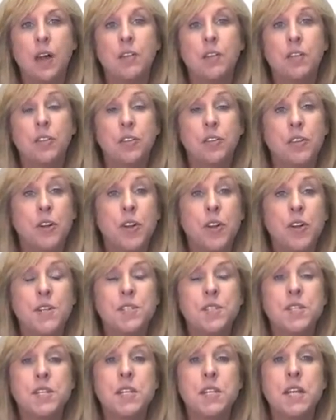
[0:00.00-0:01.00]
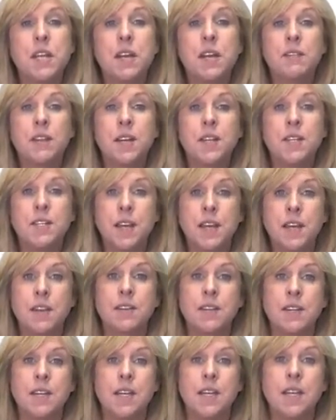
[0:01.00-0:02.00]
The third is the need of
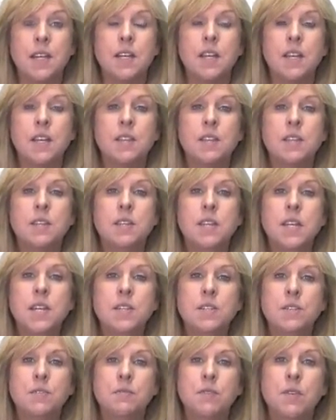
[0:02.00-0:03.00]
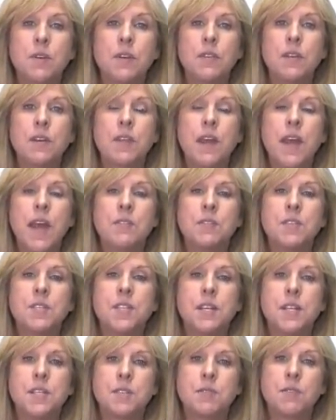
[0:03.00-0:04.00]
identity, the need to feel that they have a
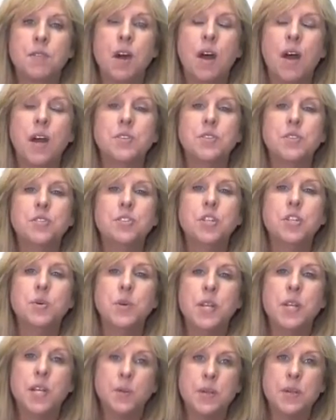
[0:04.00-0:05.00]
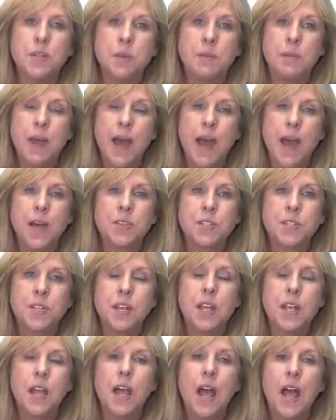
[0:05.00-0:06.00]
sense of continuity with the past
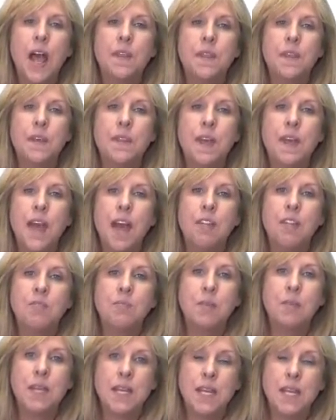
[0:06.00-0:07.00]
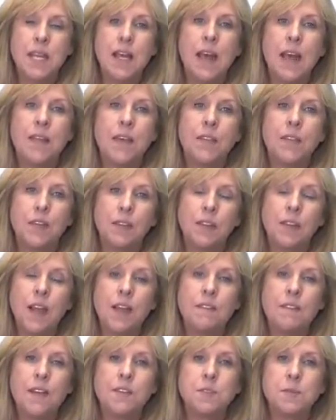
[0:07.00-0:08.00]
and that they have meaning and that their
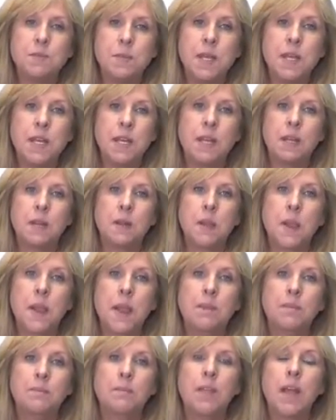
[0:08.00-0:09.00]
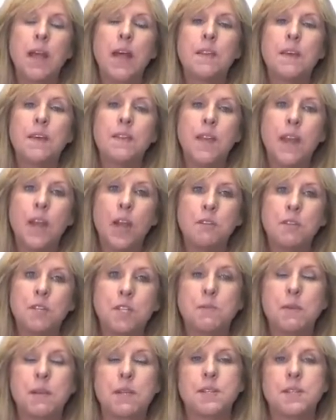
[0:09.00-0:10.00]
life has meaning and that they are
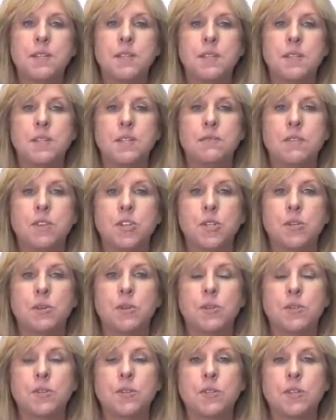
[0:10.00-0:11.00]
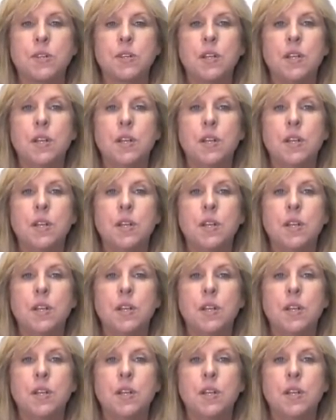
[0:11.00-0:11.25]
respected as individuals.